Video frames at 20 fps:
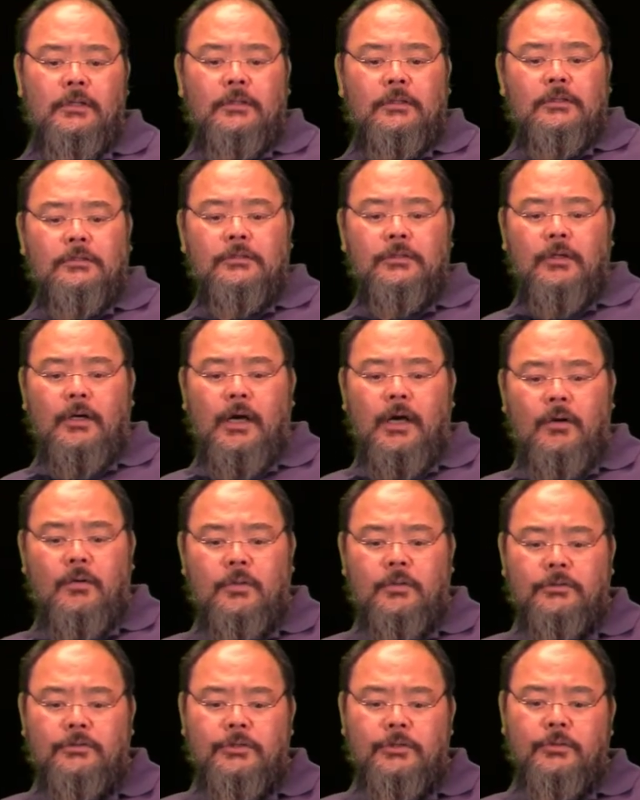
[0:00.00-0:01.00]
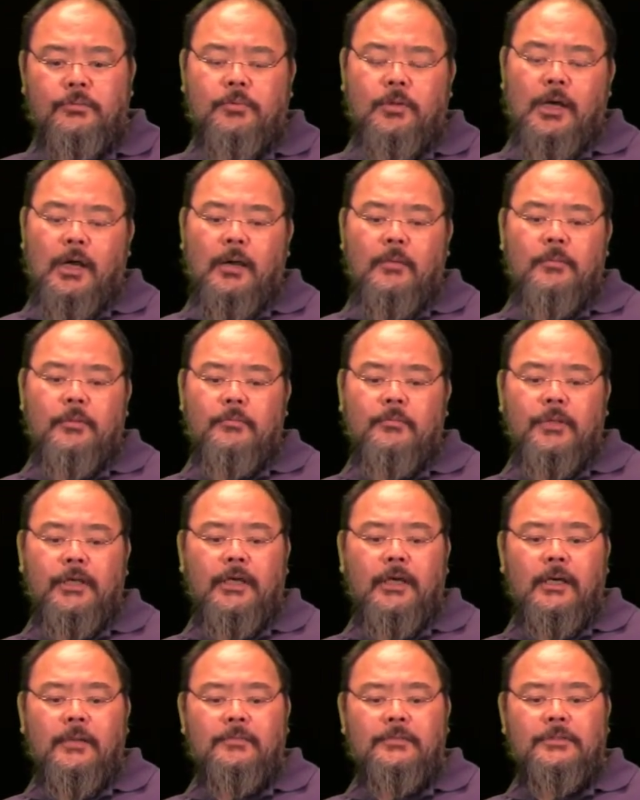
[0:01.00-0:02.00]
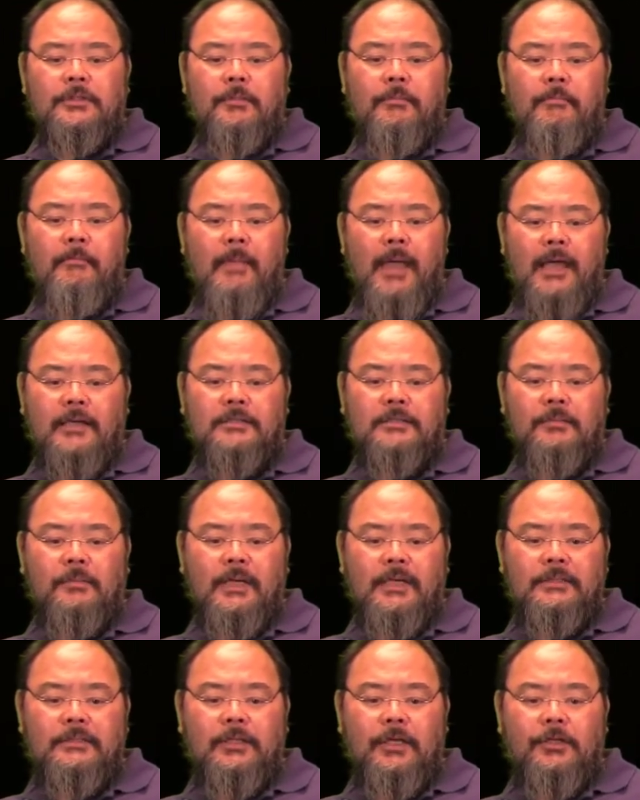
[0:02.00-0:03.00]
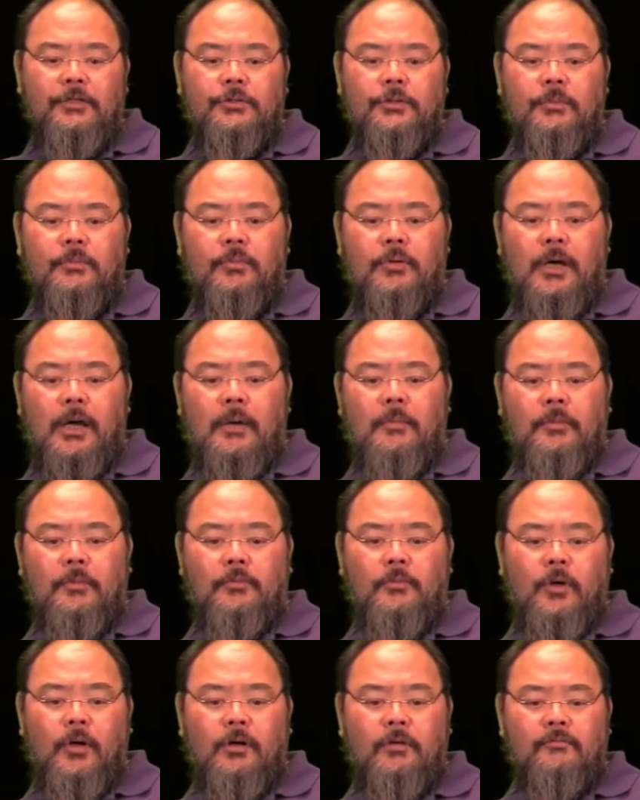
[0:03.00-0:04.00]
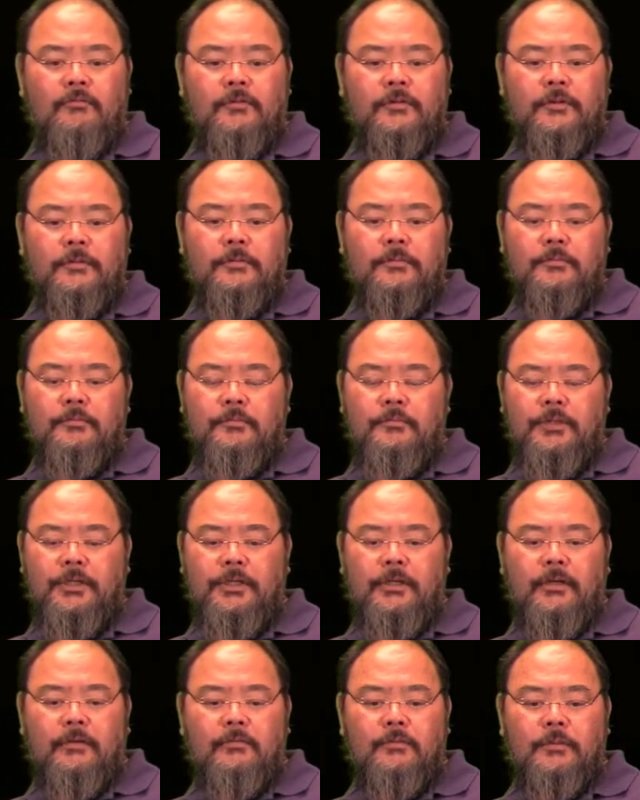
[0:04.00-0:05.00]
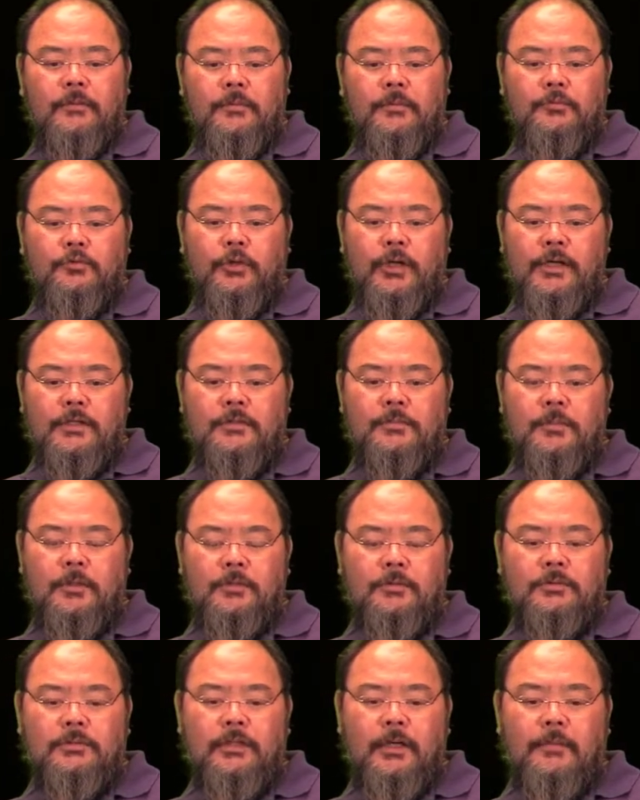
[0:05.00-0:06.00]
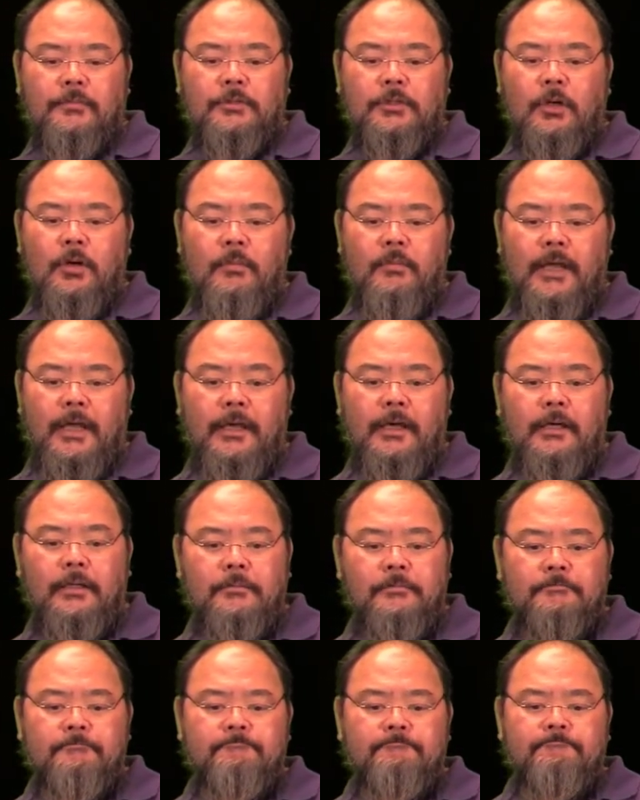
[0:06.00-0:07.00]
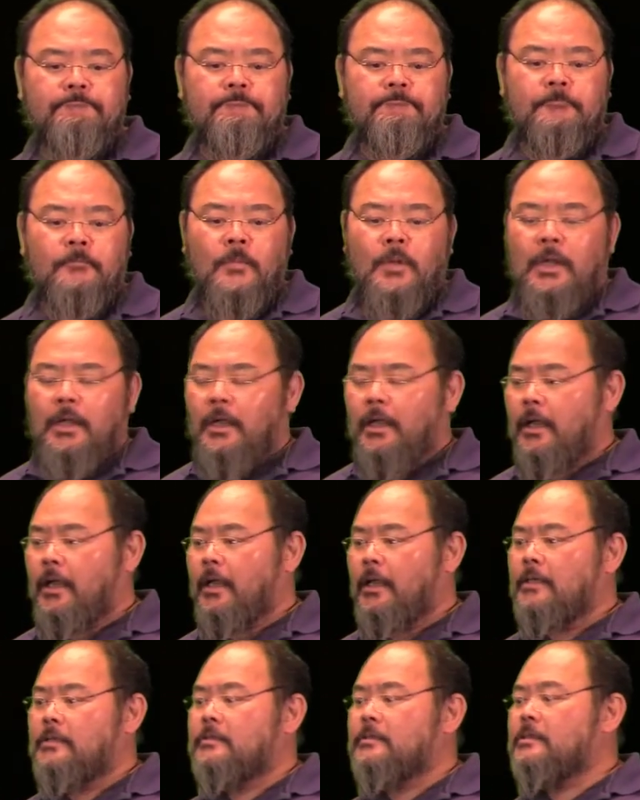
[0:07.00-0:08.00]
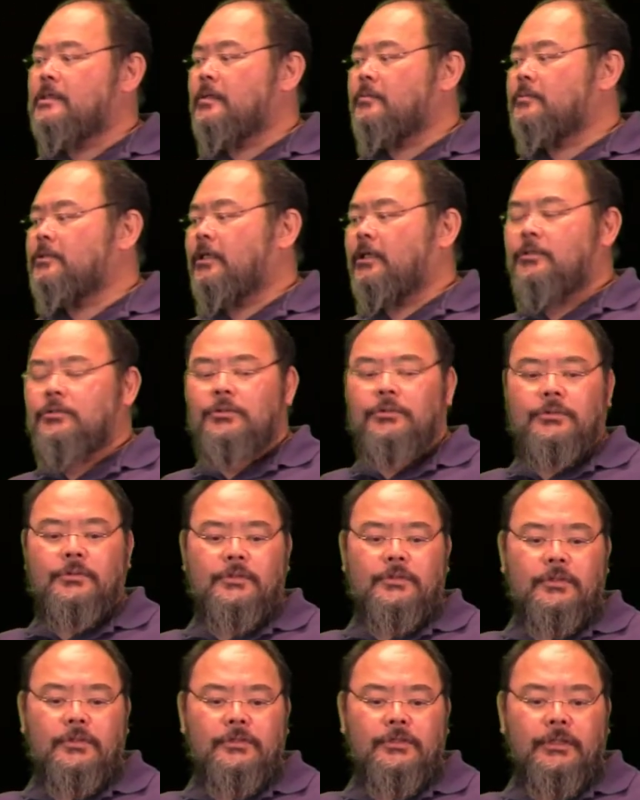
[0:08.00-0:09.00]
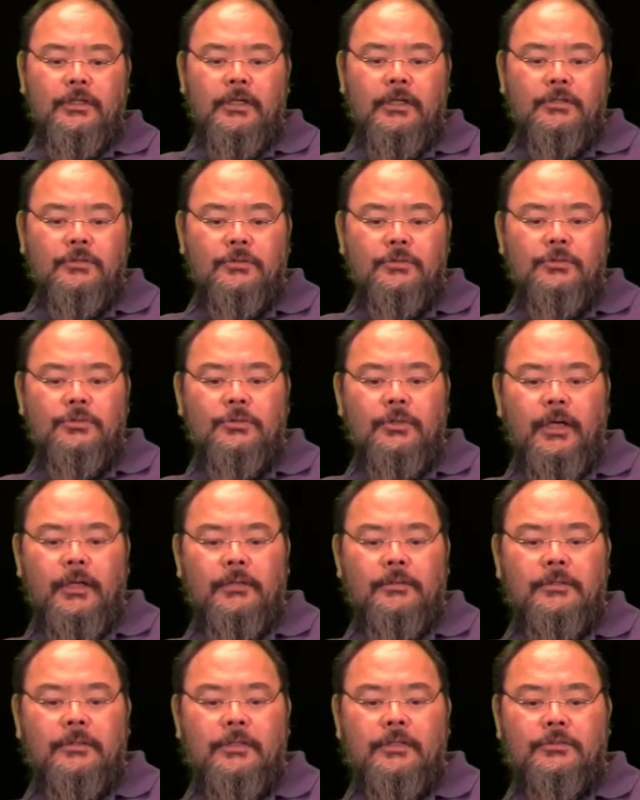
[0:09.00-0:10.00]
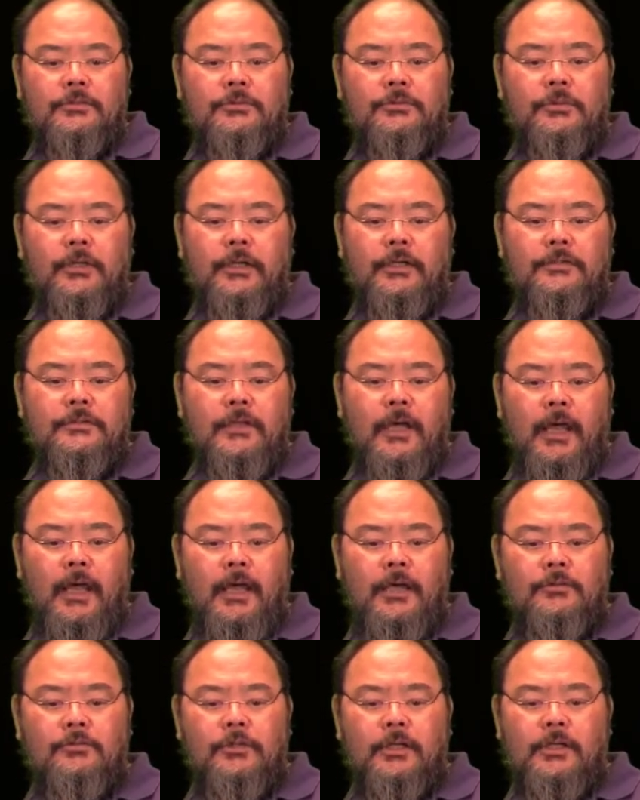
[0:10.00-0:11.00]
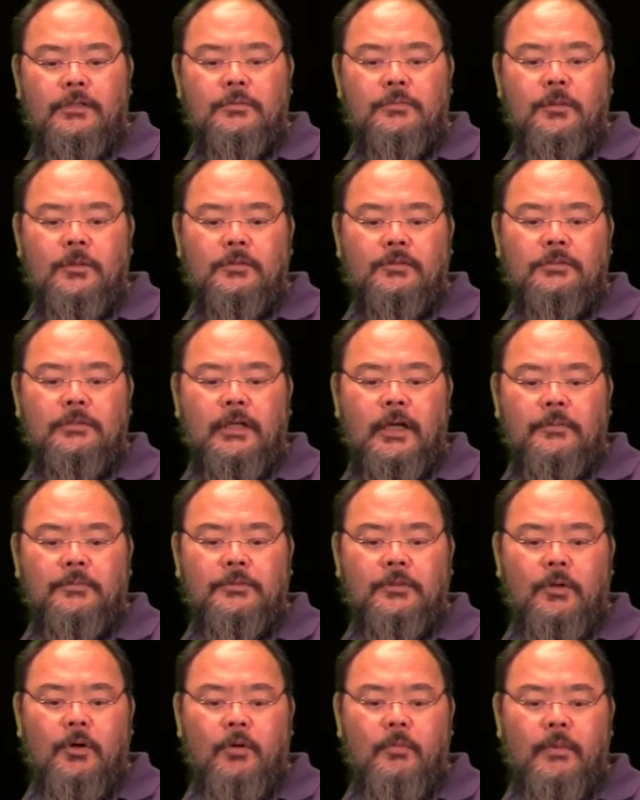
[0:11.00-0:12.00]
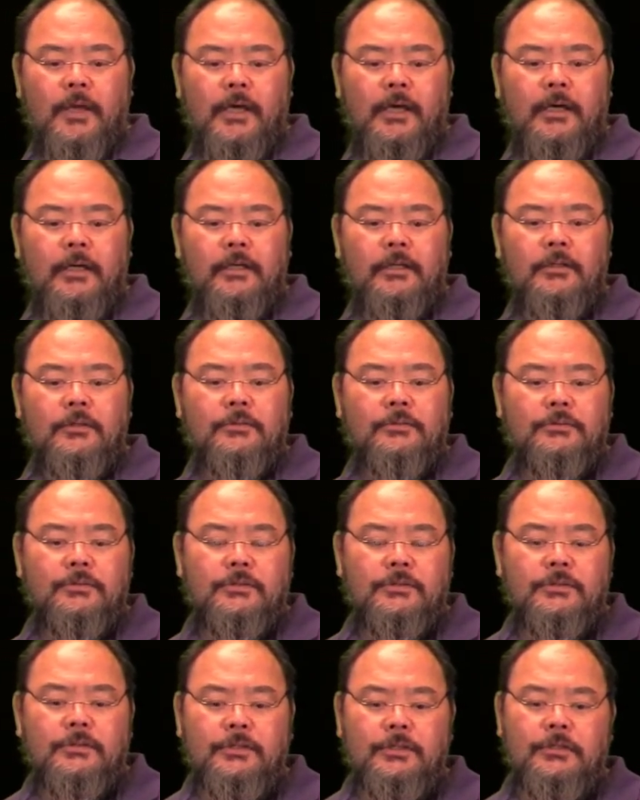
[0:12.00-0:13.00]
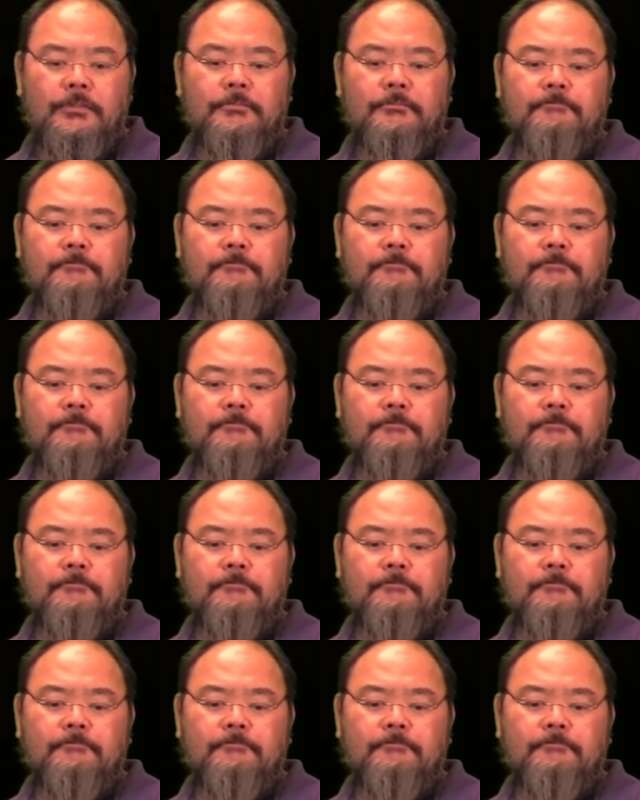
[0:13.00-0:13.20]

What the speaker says: So our do problem becomes a maximization problem over B transpose times omega, and subject to certain constraint. The constraint is A transpose times omega equal to C.